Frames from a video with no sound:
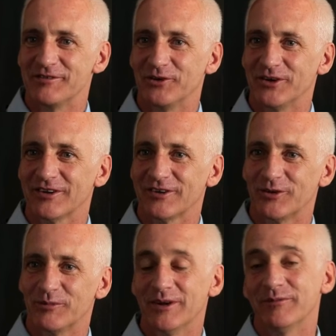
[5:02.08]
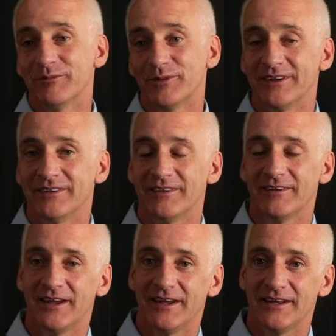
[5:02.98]
failure. So, but when
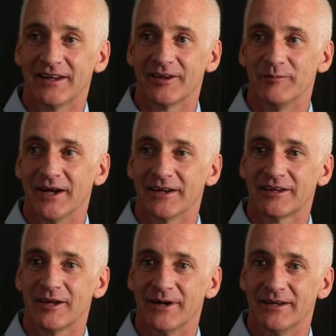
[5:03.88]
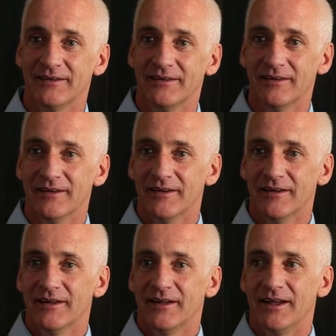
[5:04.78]
Dick and Bert came in,
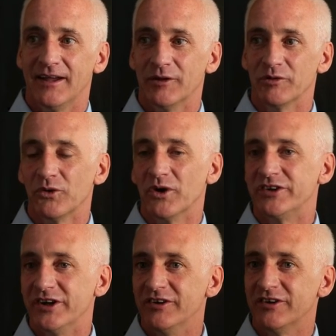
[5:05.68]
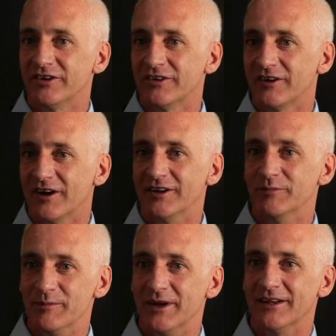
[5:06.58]
there was a lot of changes that had to
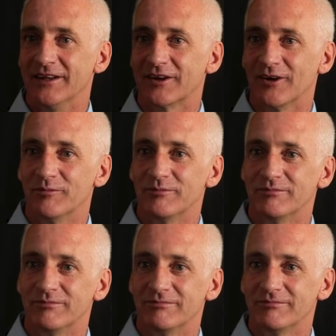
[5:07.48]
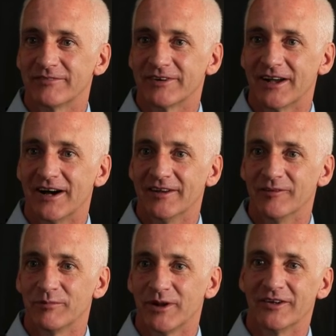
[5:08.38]
be made at the club regarding
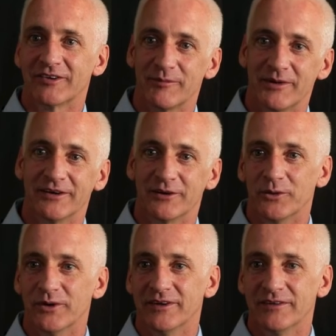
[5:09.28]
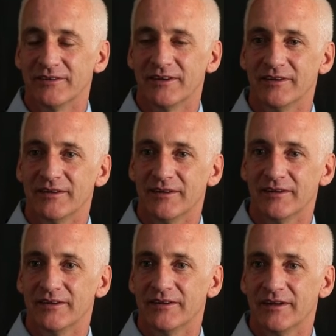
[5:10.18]
players coming and going
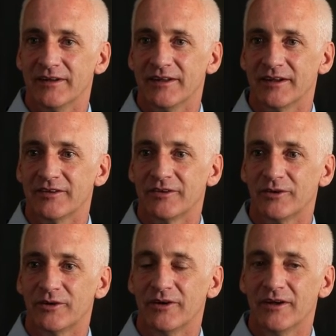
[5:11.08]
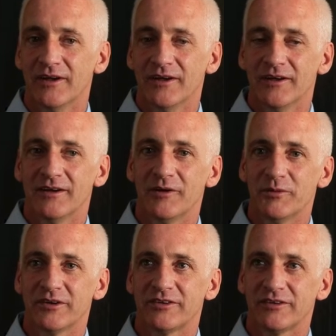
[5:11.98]
and things. So it
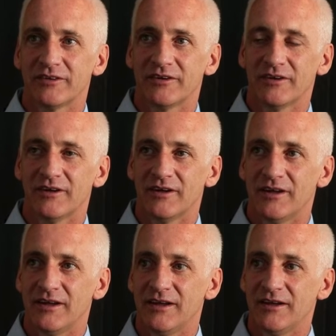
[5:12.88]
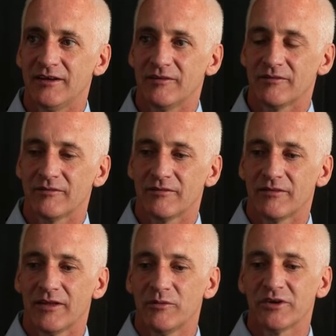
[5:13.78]
was
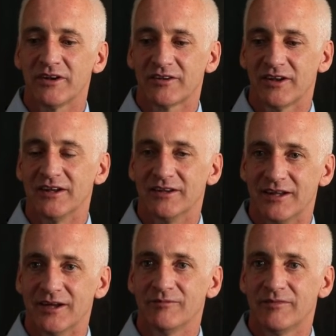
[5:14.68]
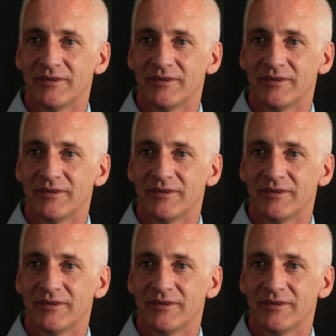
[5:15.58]
an exciting time.